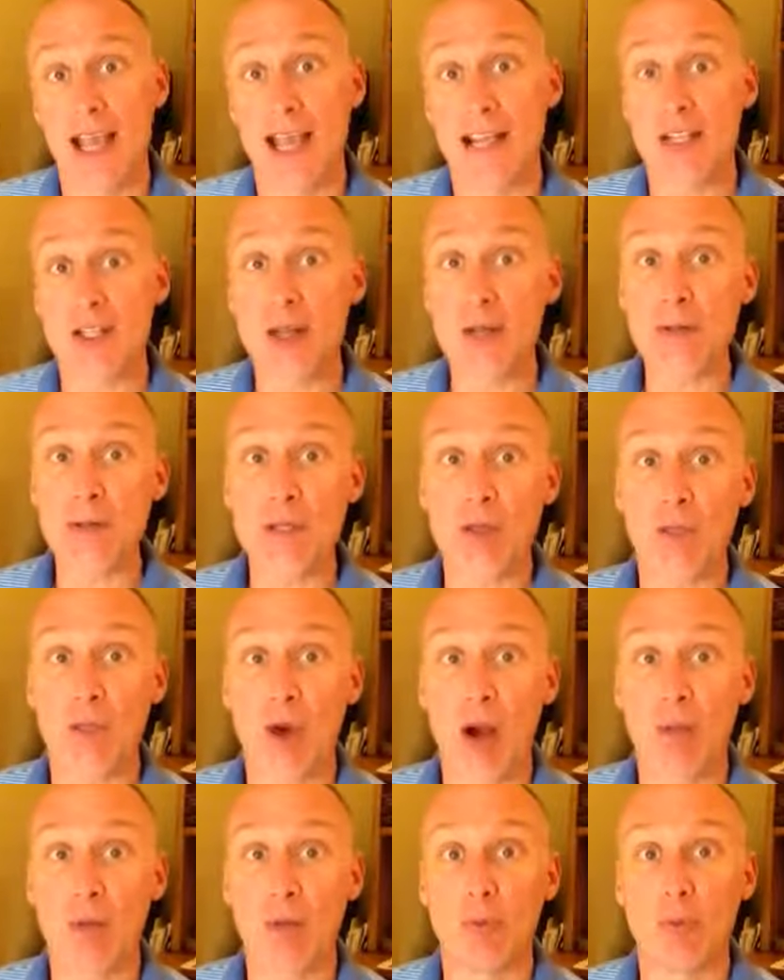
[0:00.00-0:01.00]
It's also
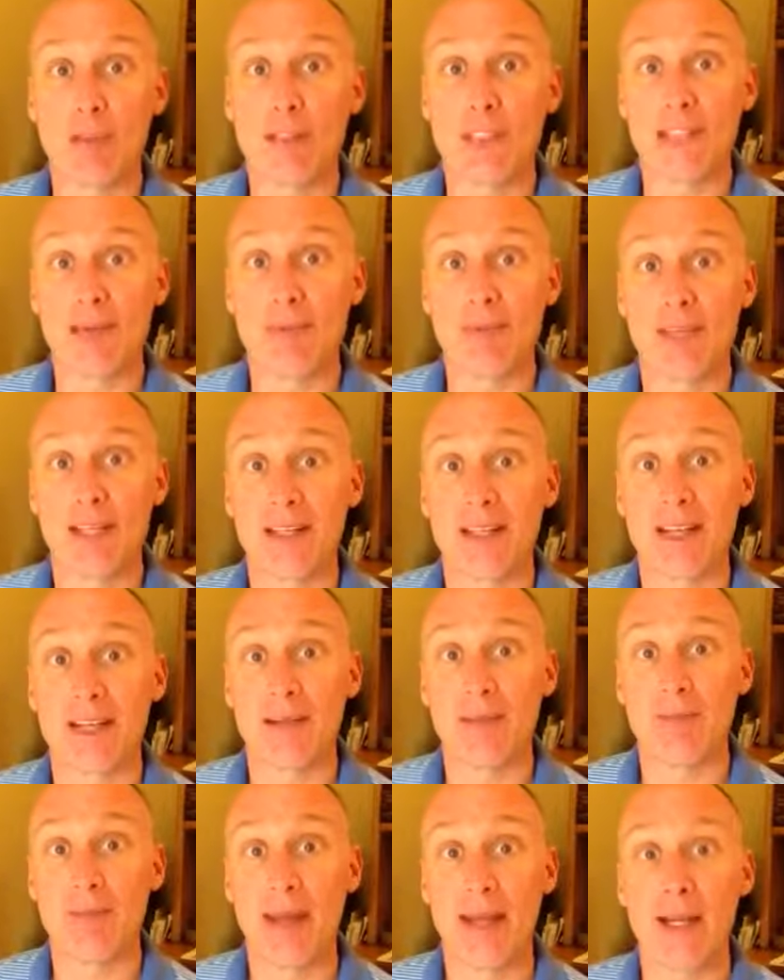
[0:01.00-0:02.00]
probably something
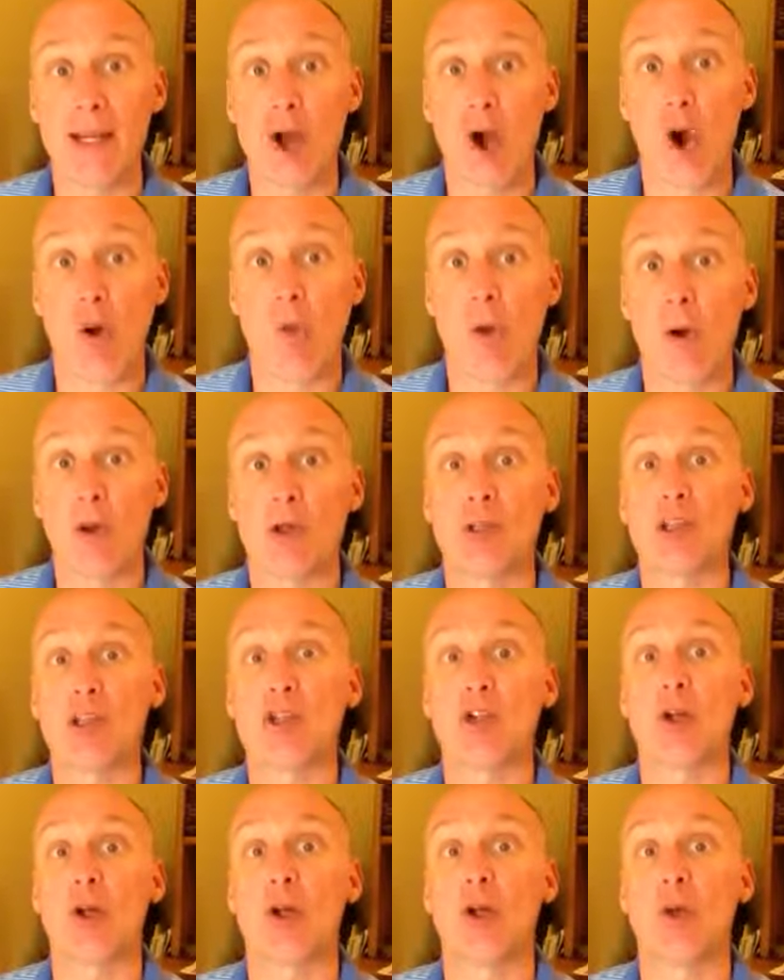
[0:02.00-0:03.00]
that many homeowners
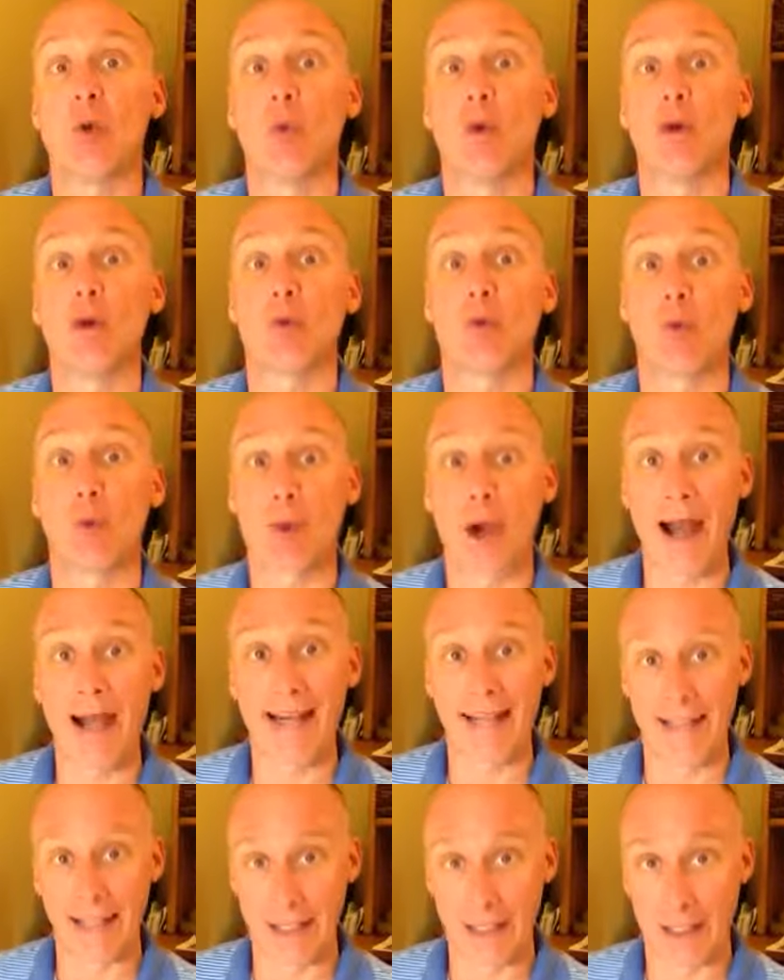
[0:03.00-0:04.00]
struggle with
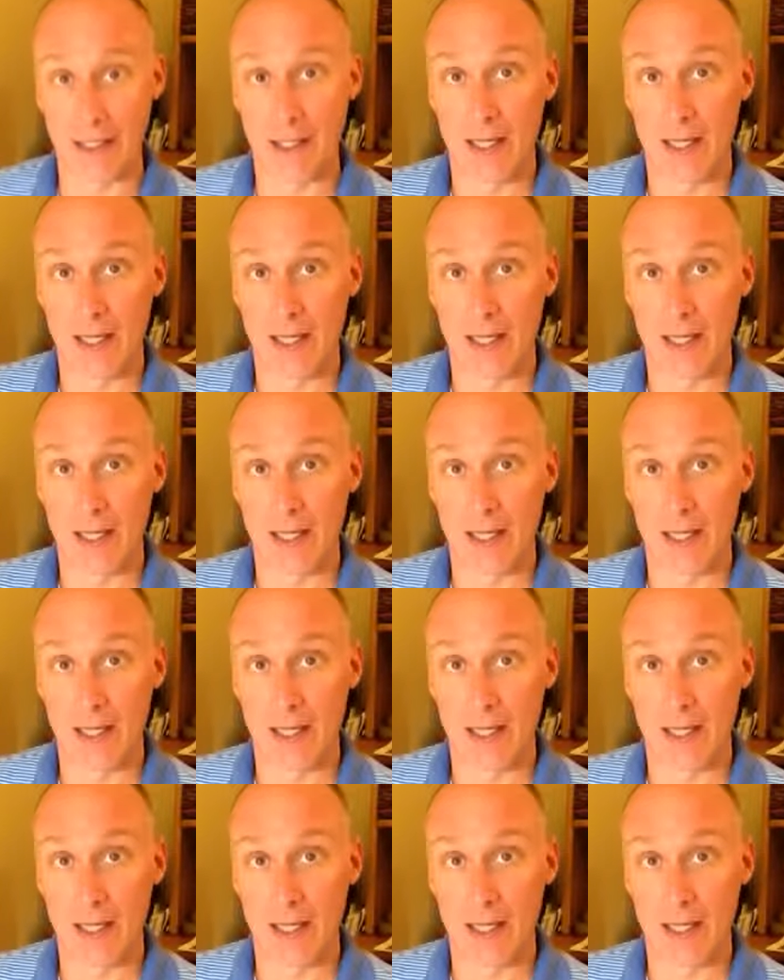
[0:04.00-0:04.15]
writing.